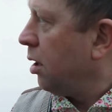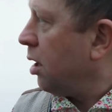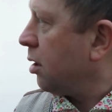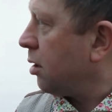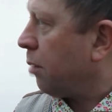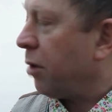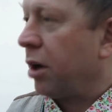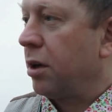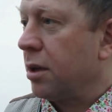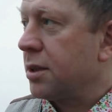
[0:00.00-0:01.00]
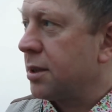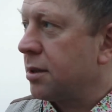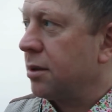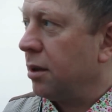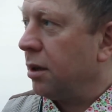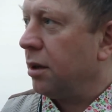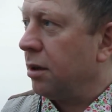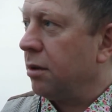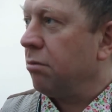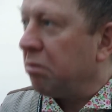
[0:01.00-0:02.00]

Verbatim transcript: So and the Americans uh,